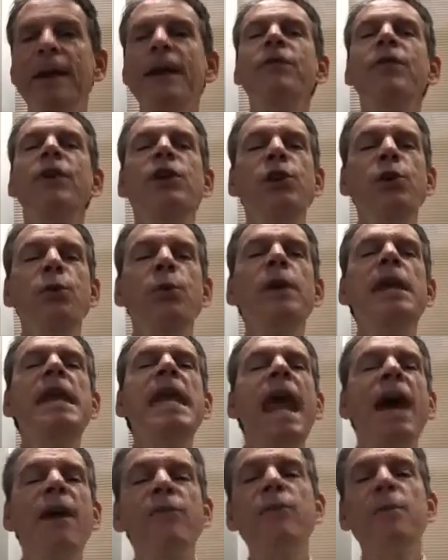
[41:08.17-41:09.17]
that you would
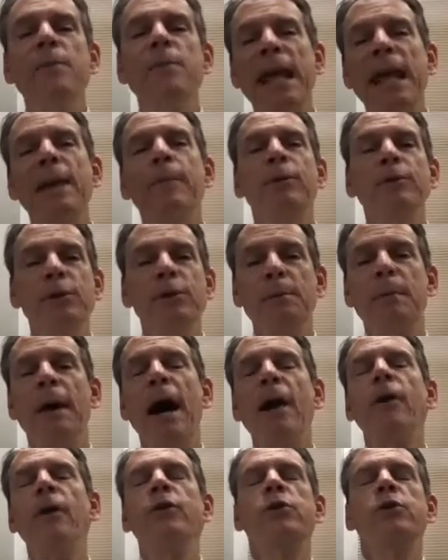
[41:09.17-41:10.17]
never be able to
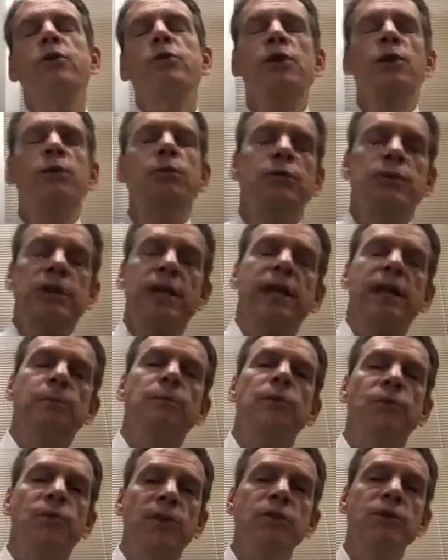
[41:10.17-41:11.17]
model using routine
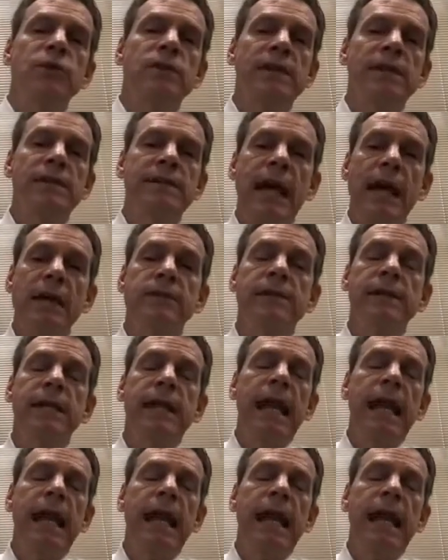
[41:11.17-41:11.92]
proficiency testing.